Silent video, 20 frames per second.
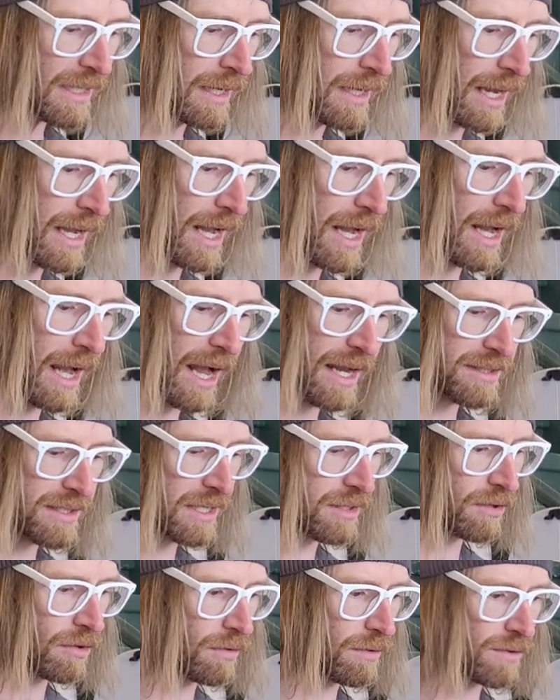I
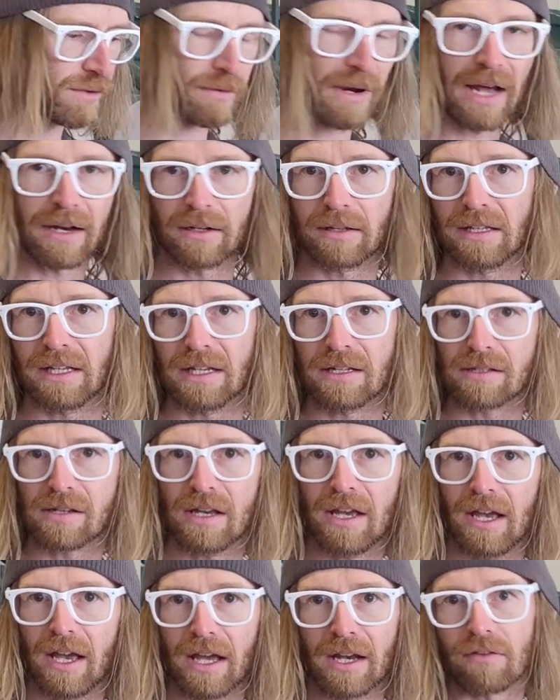tend to cruise around in these,
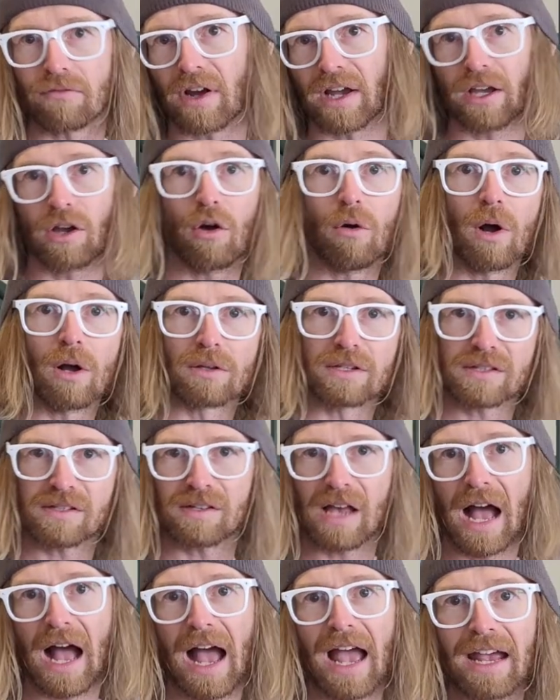and if I go
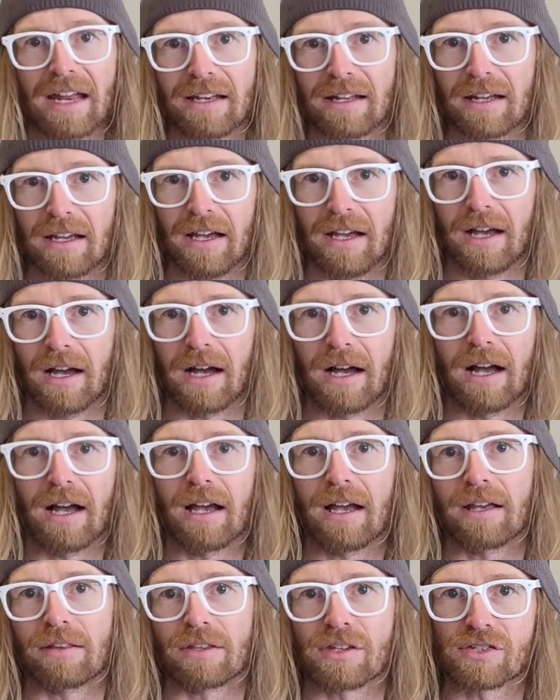outside
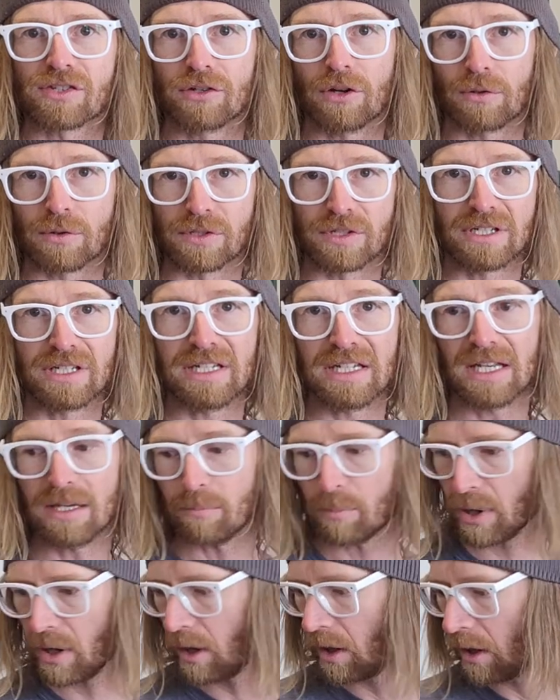and the snow's
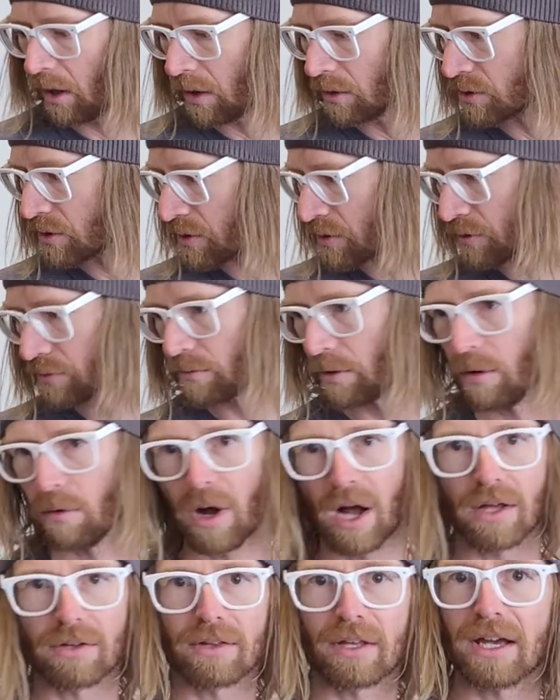deep, I'll just throw
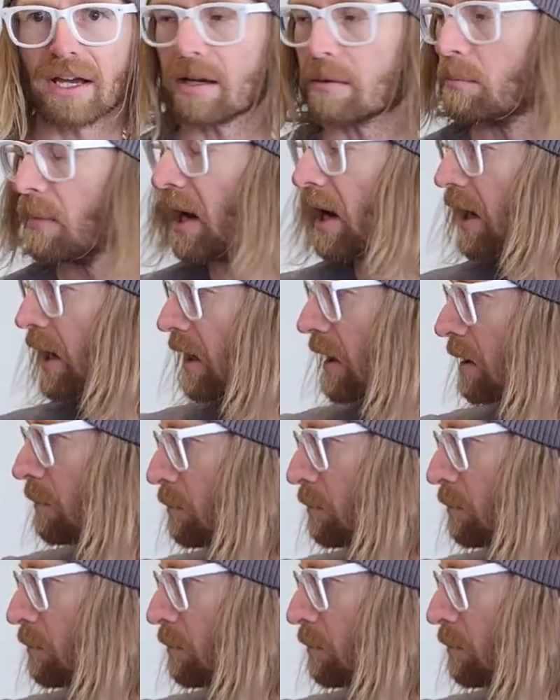on like my